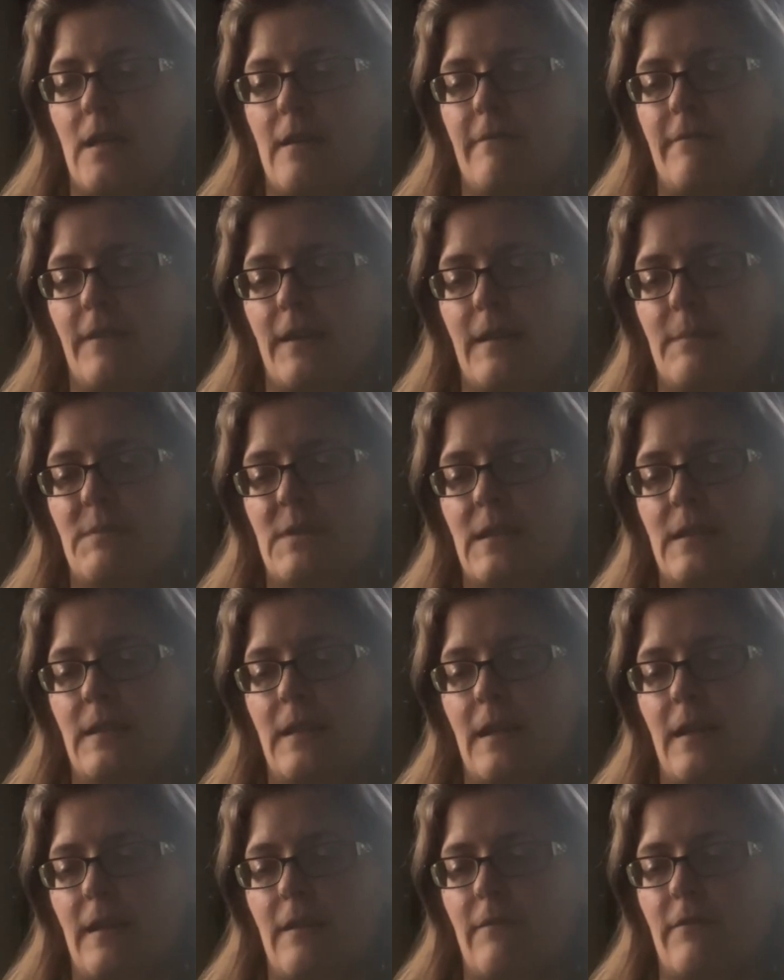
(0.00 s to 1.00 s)
flames
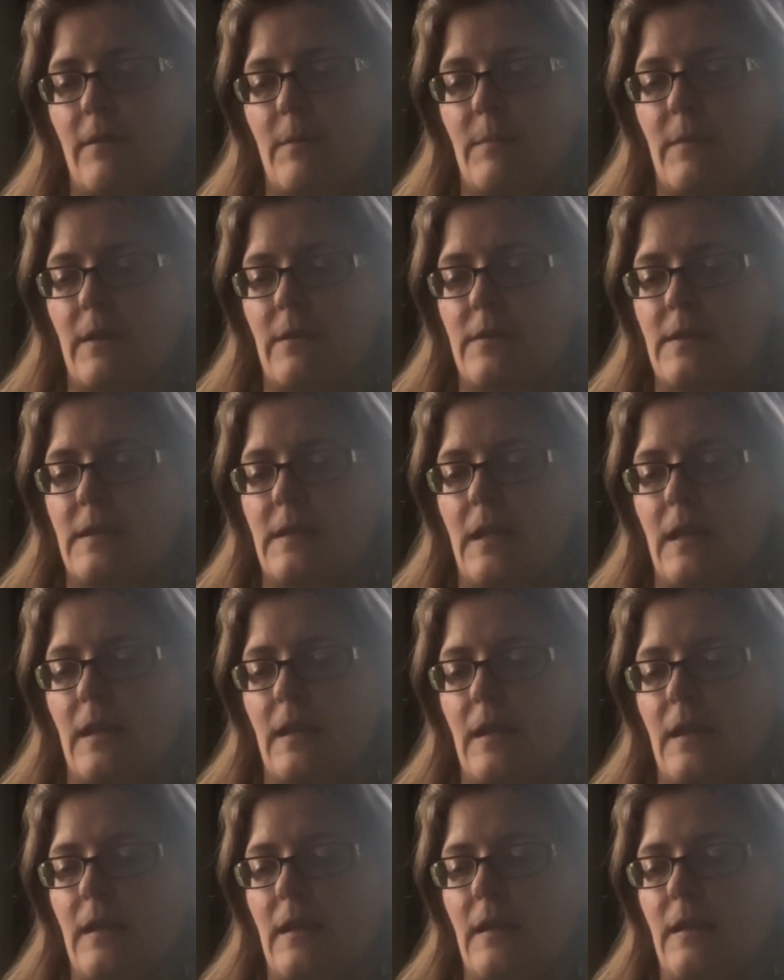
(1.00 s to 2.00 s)
igniting from their
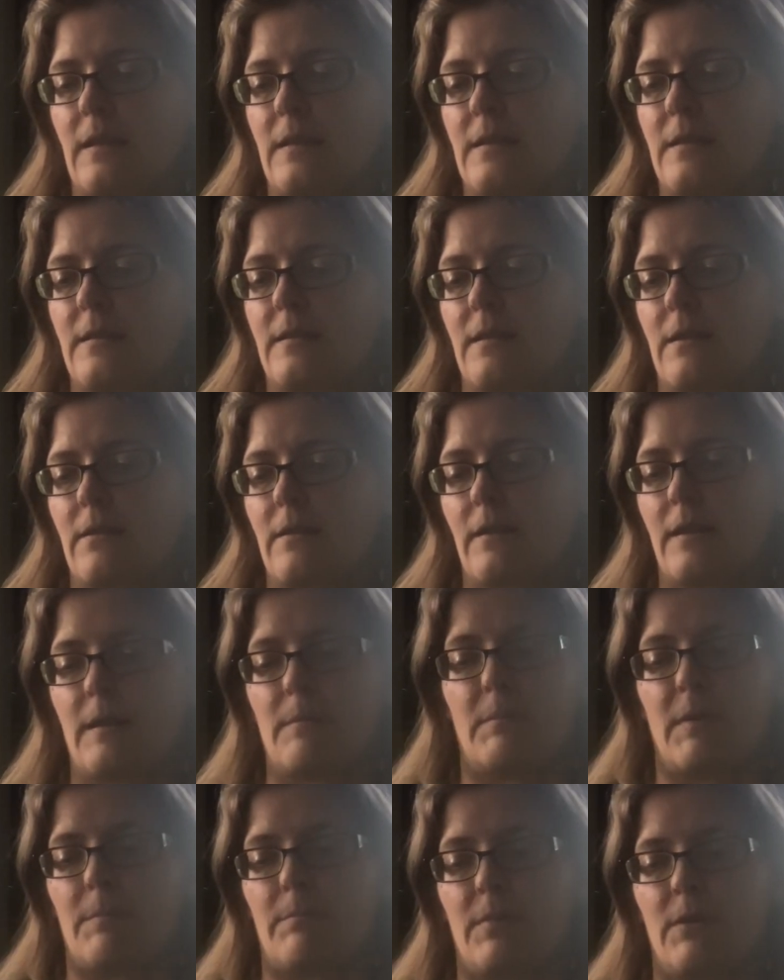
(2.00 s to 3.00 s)
skin in a startling
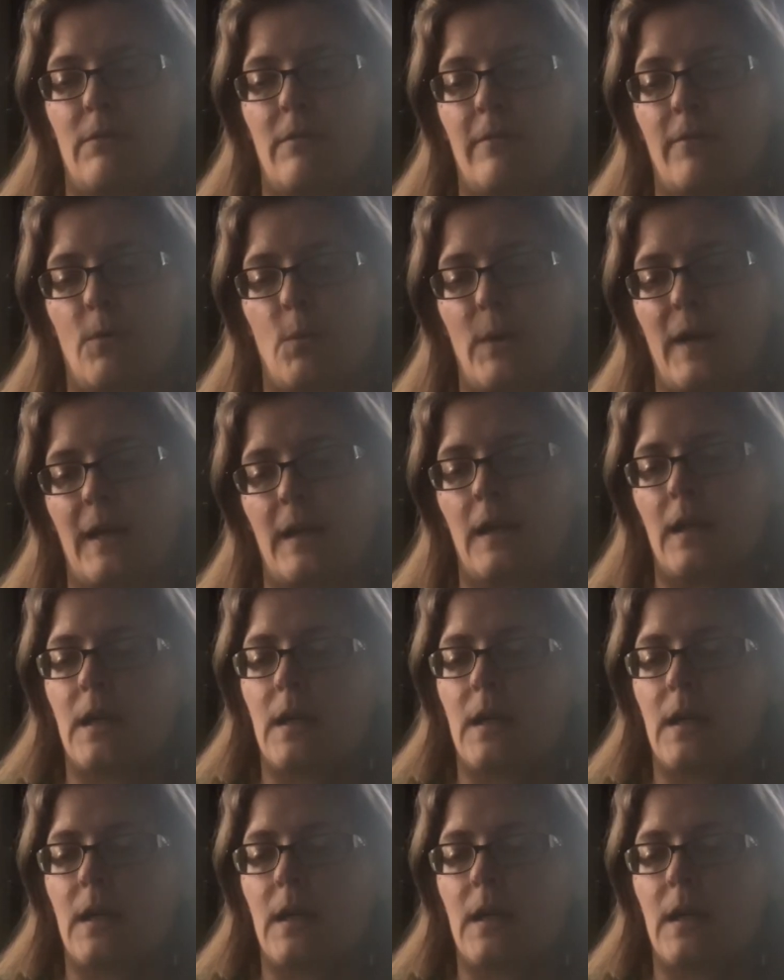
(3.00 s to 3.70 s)
but beautiful way.